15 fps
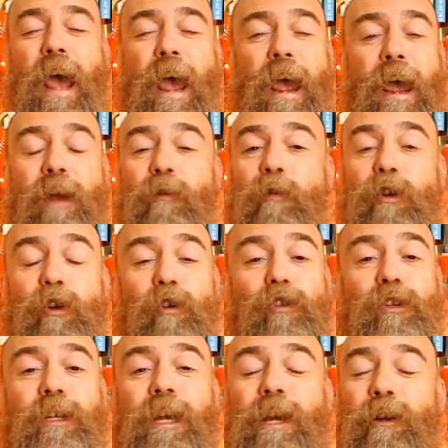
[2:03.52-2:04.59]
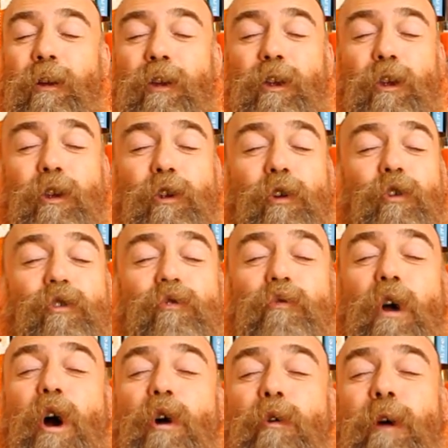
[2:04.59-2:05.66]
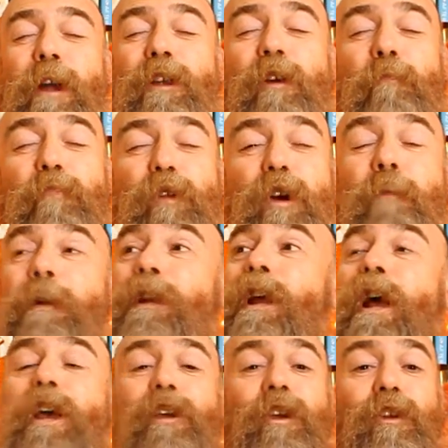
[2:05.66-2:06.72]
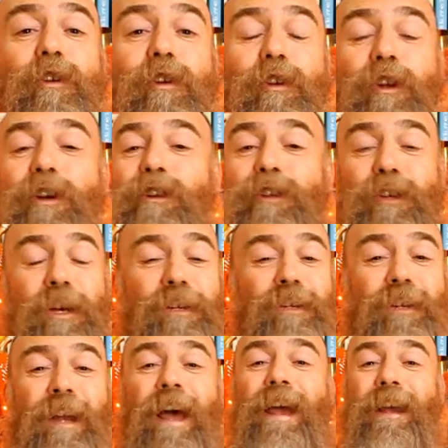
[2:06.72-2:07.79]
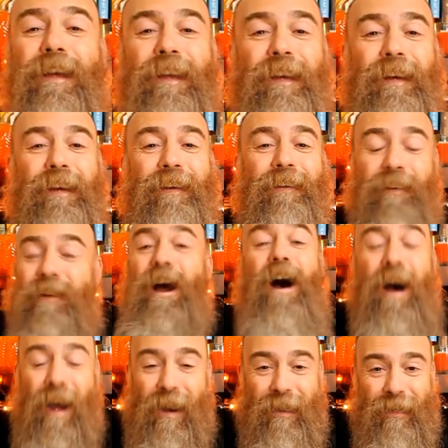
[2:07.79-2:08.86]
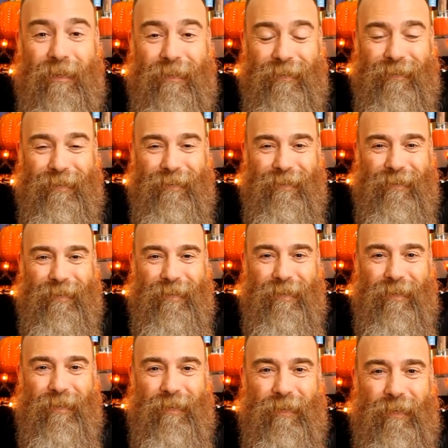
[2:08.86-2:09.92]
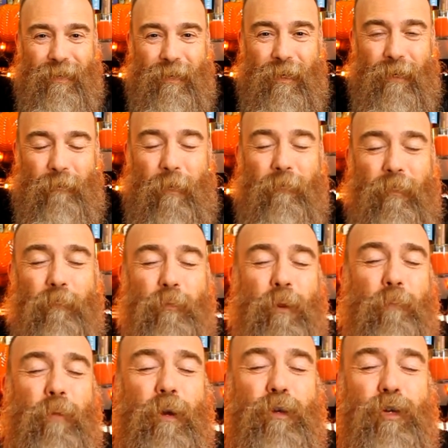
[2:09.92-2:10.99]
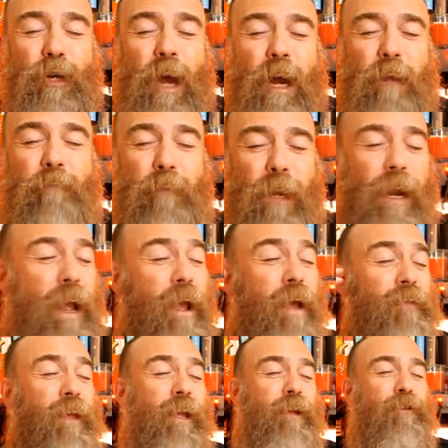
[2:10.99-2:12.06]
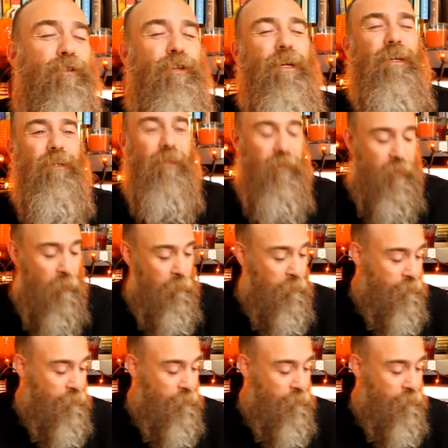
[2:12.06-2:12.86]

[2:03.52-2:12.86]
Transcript: And you'll see, you'll grow and you'll bloom and you'll look just like God. My friends, but you got to be it. I think of Jesus.